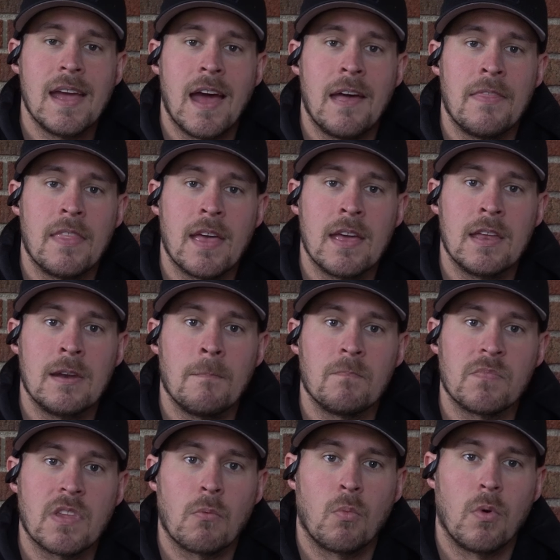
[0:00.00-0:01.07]
And then
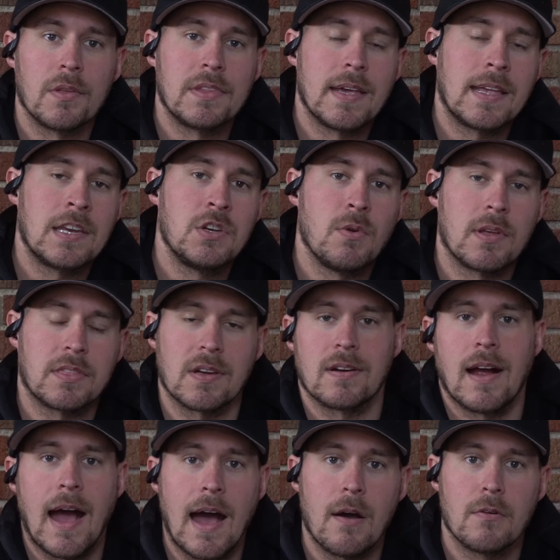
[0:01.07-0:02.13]
what they can do at their
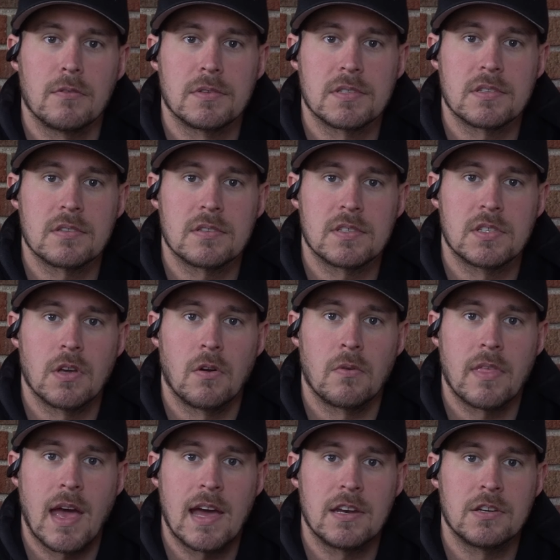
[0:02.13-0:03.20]
house so
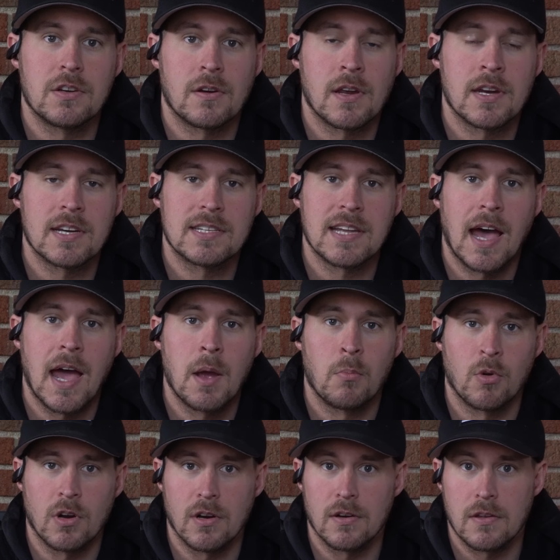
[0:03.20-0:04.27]
that during a time
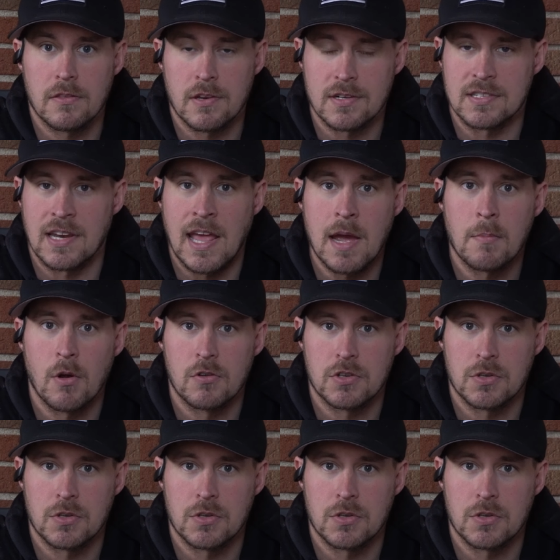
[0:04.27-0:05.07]
where there's an ammo